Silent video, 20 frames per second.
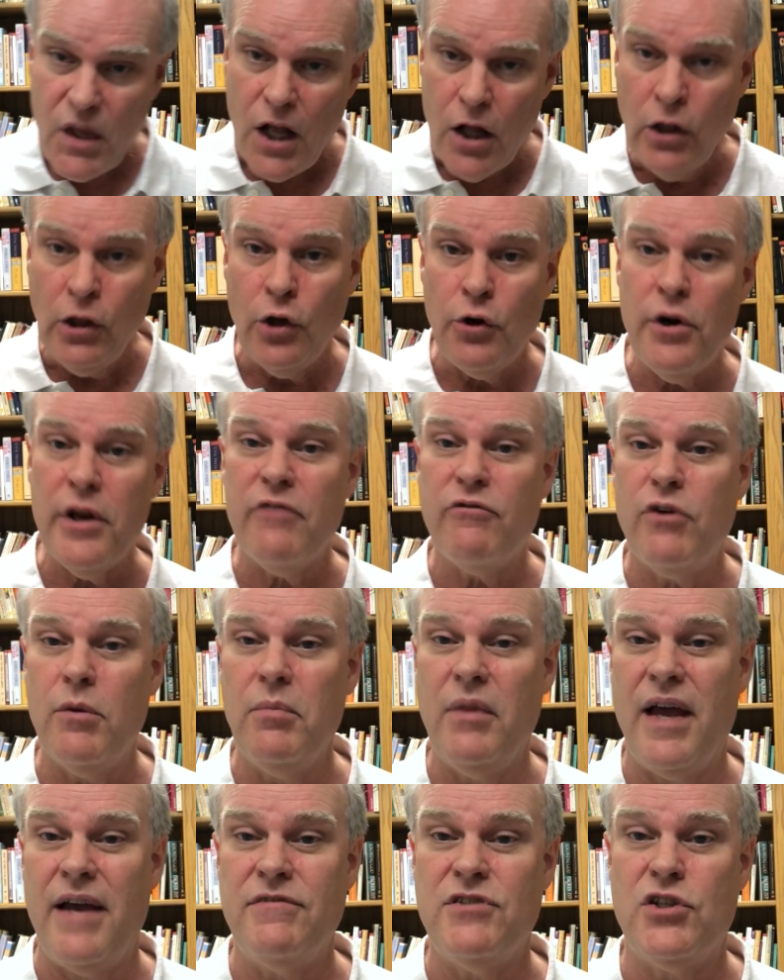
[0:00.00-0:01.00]
Learning
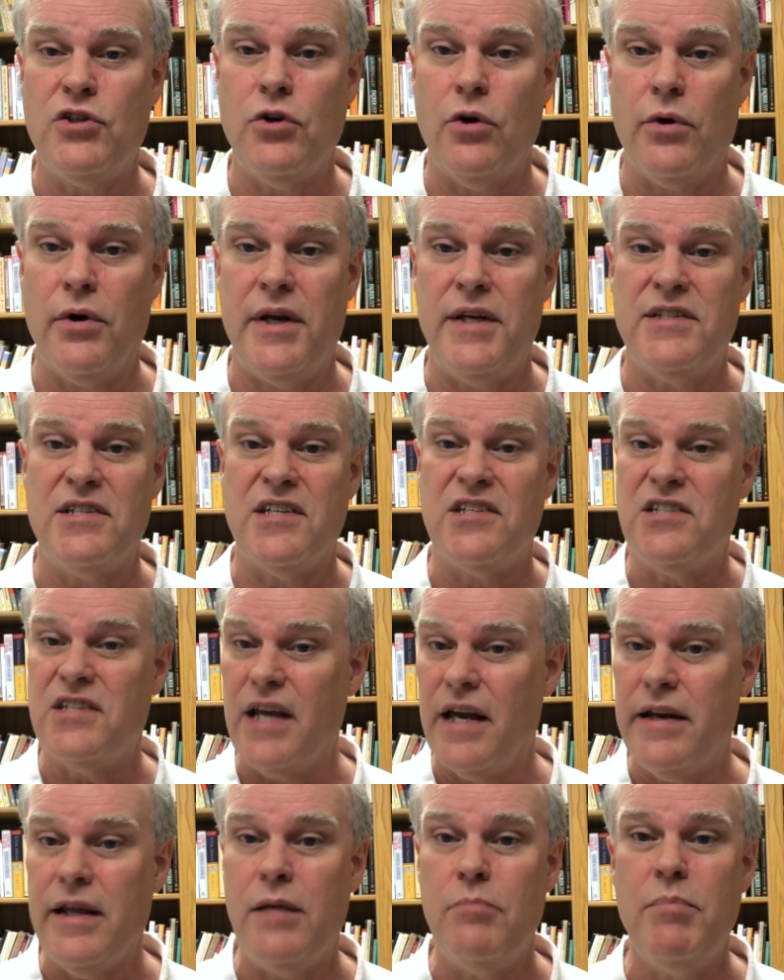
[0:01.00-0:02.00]
from life stories, a
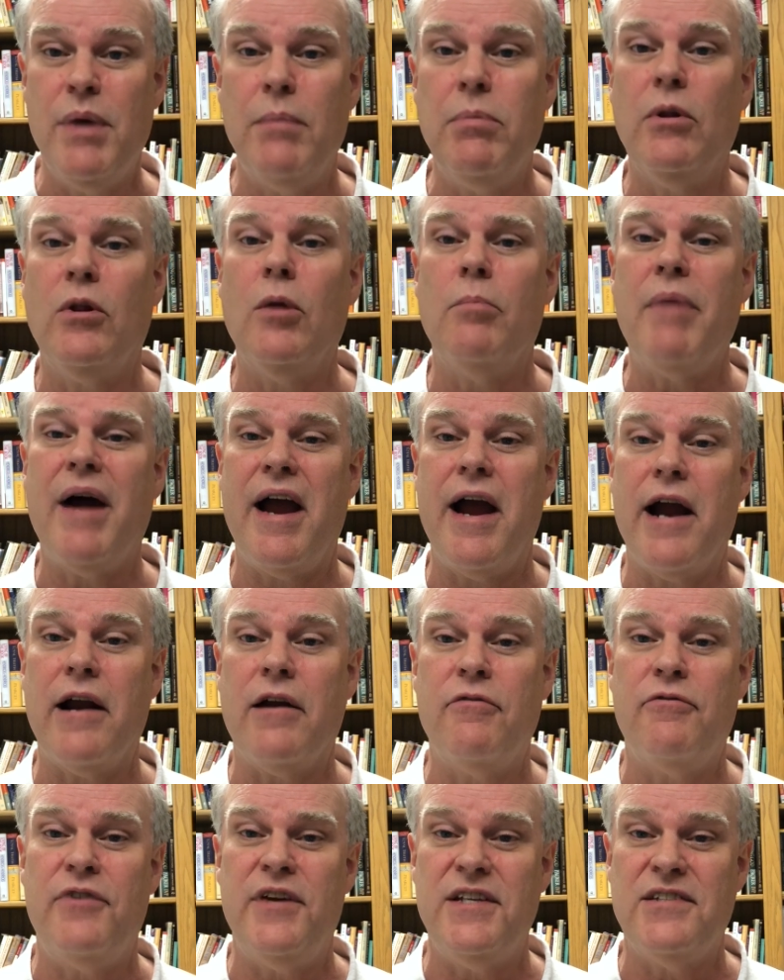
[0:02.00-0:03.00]
study in biblical
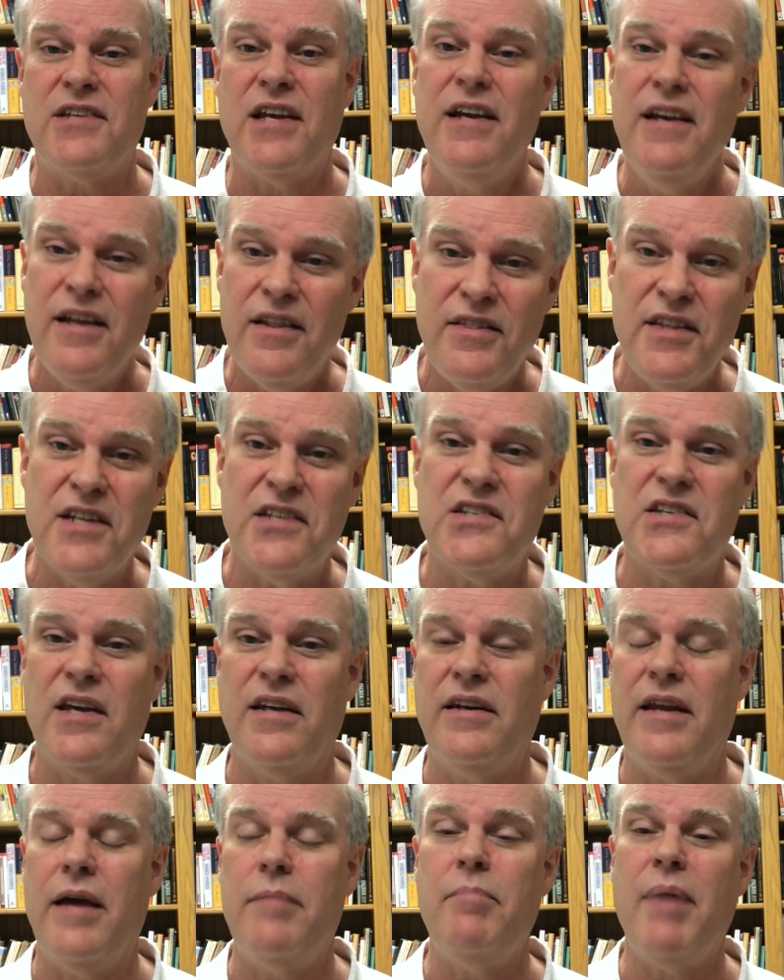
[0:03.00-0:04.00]
biographies this
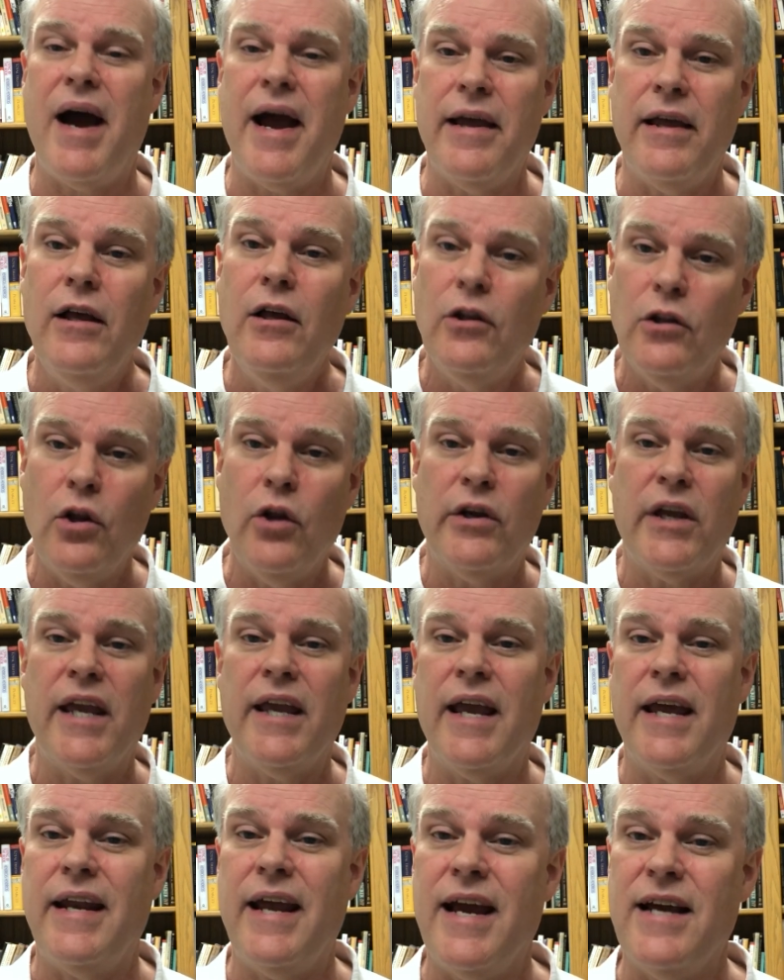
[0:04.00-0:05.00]
Sunday by
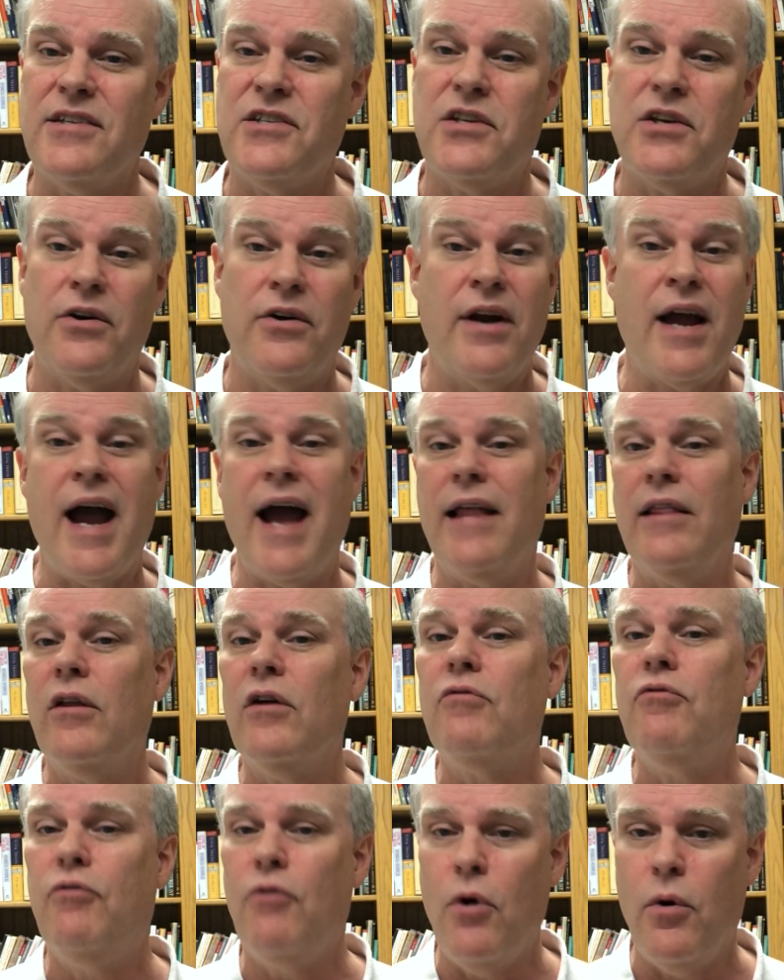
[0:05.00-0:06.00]
looking at Esther, and I
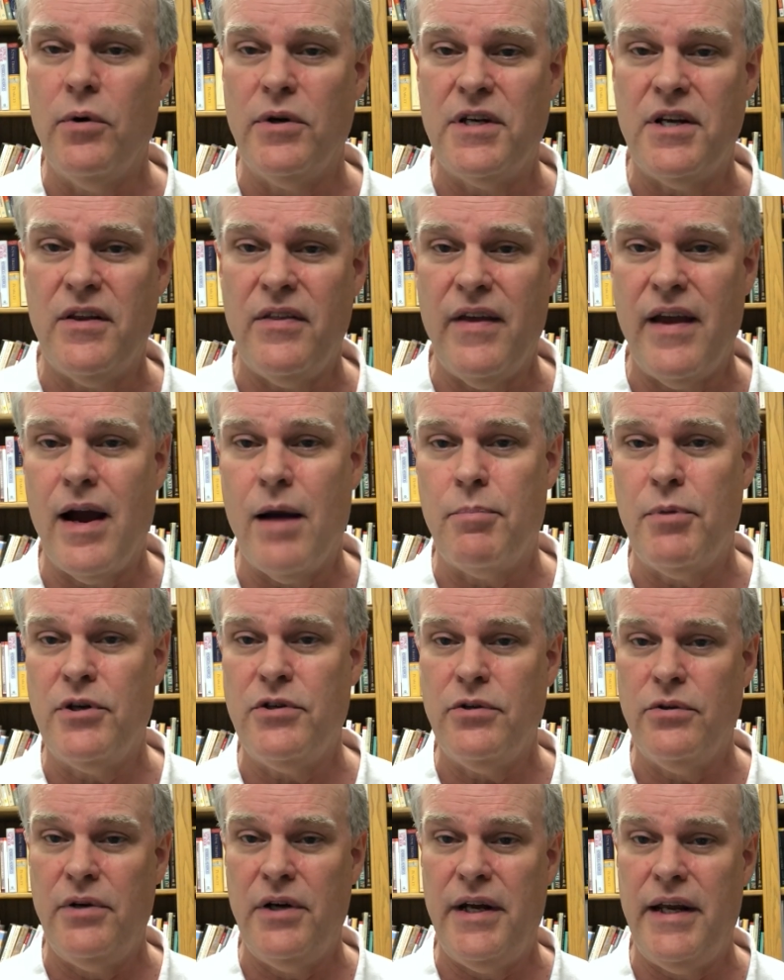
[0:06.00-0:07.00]
look forward to the
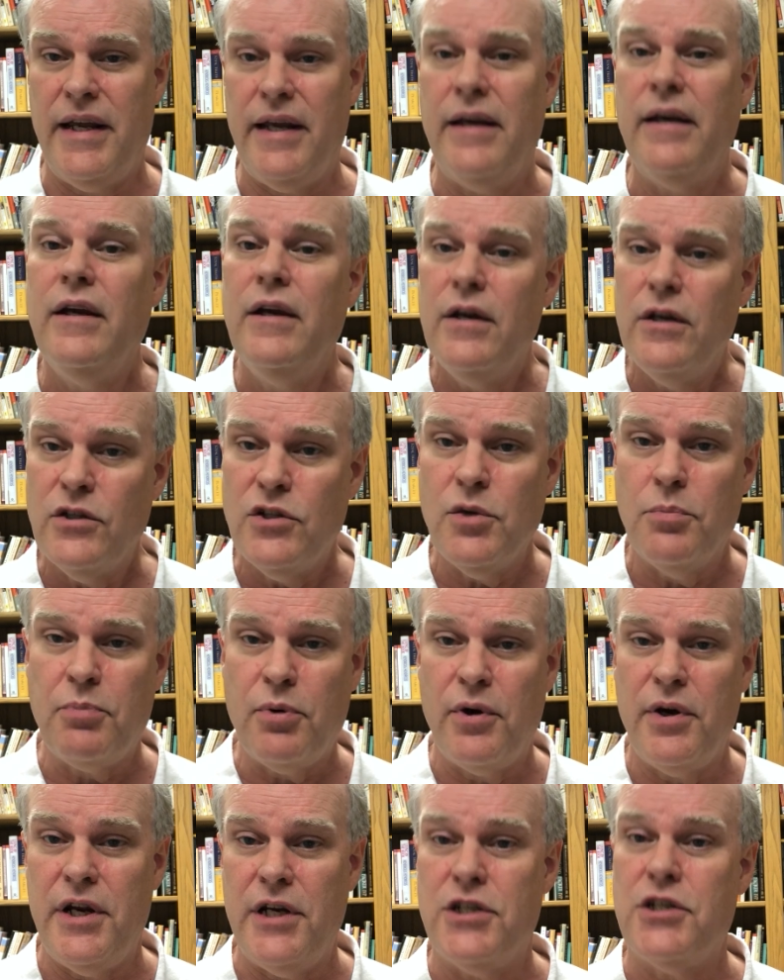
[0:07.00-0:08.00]
opportunity to
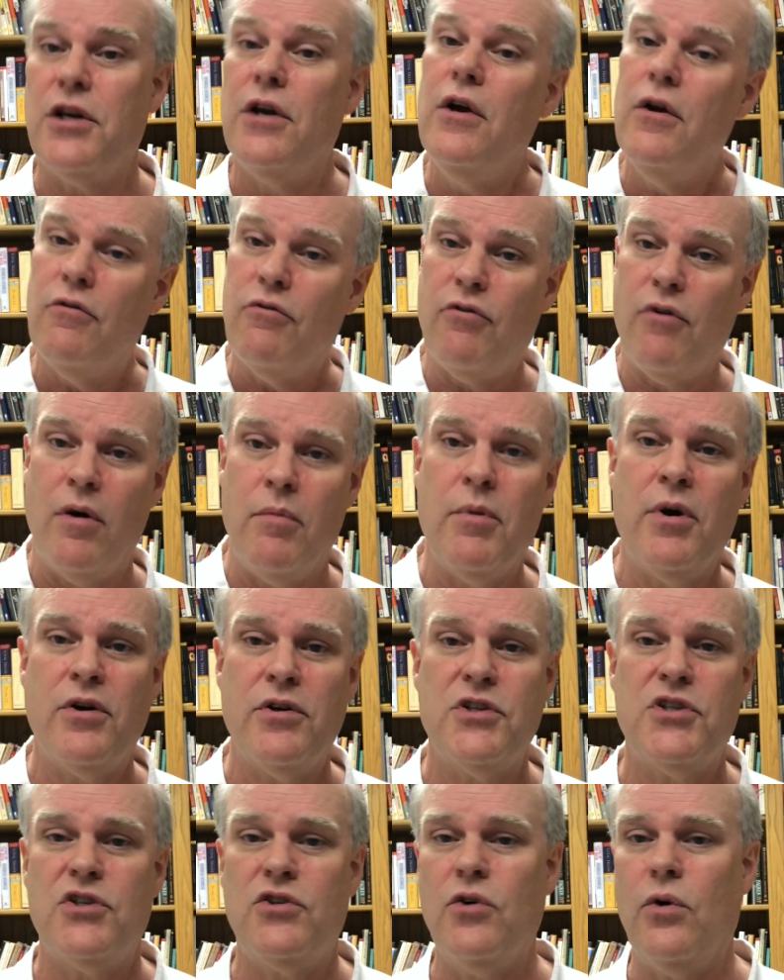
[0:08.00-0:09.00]
preach from her
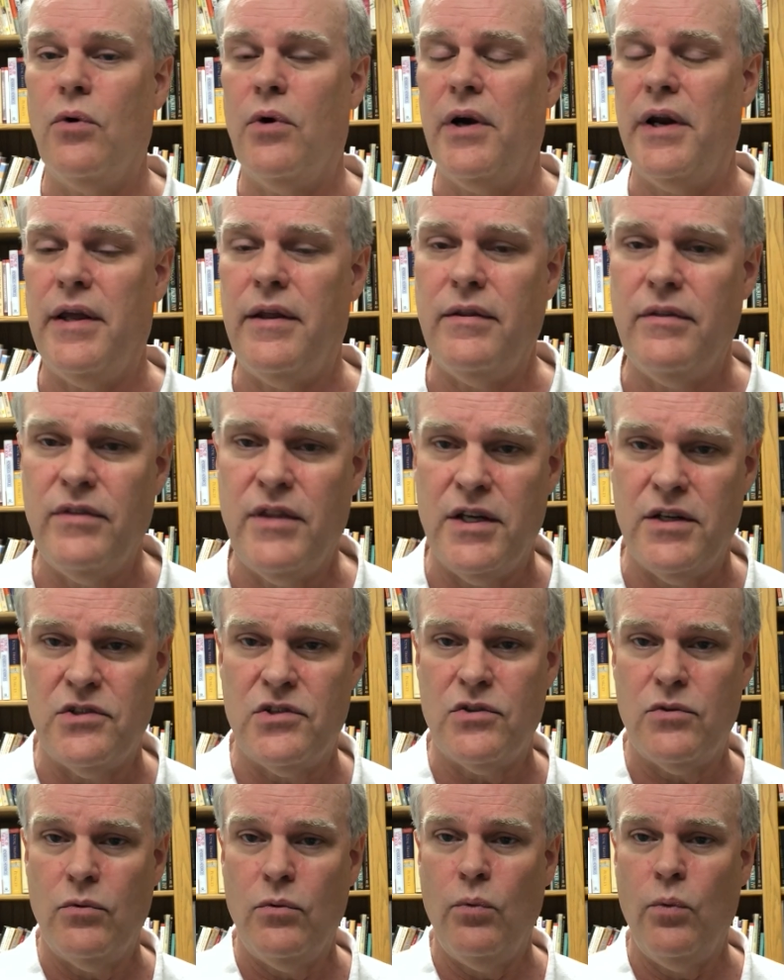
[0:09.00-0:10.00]
story
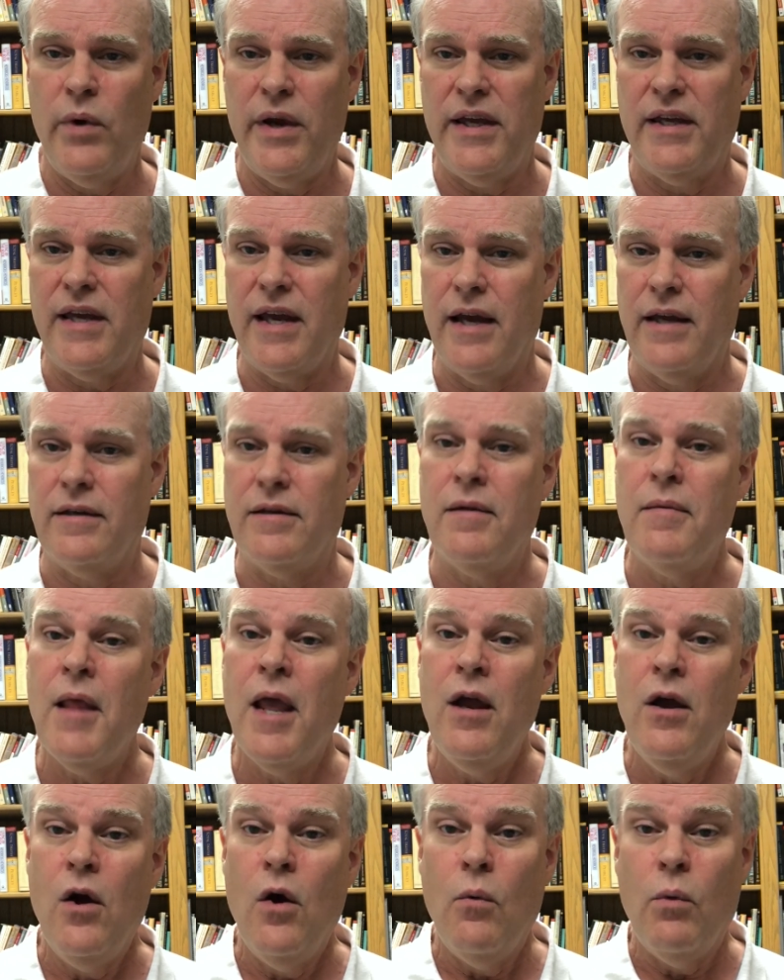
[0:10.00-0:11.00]
this weekend.
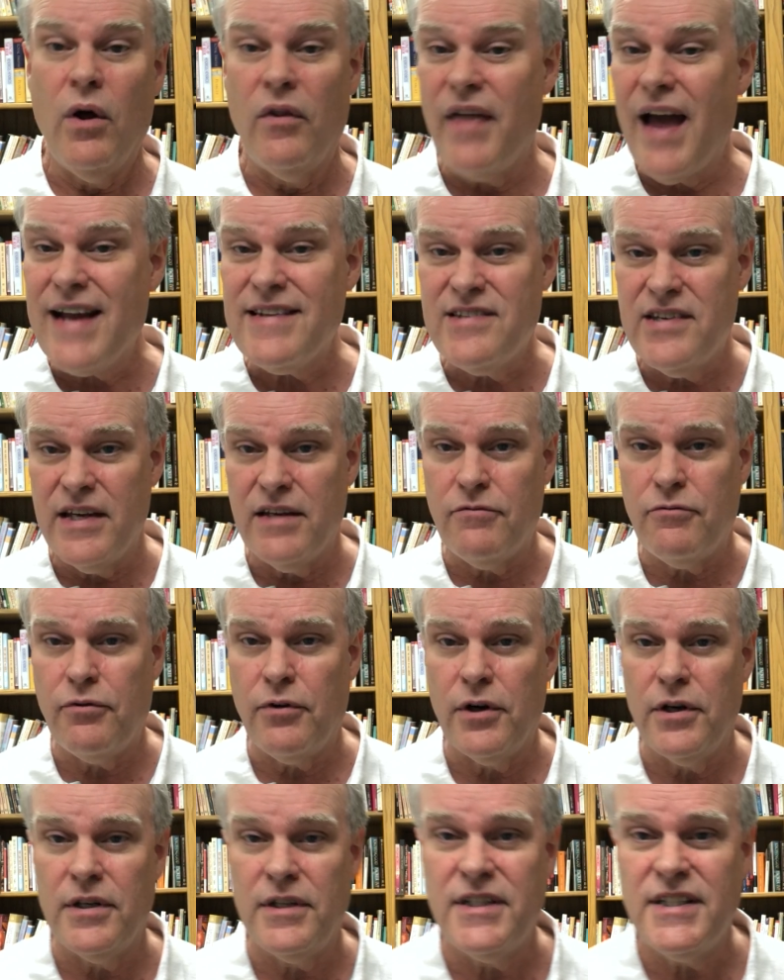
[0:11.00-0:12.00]
Well, that's it
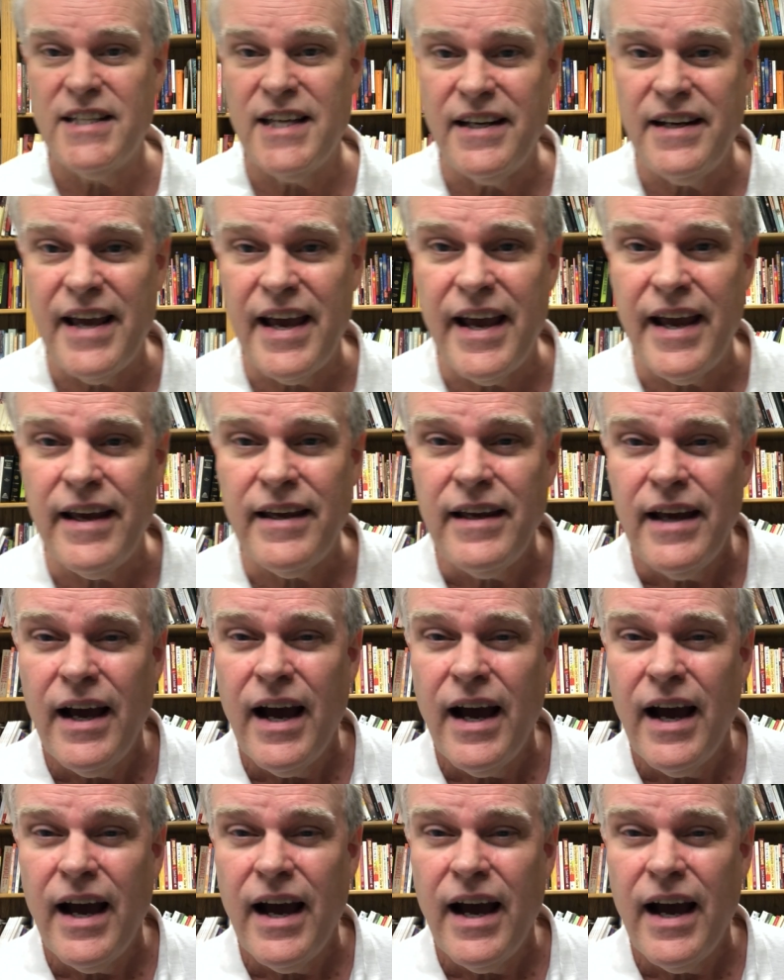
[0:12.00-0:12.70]
for today.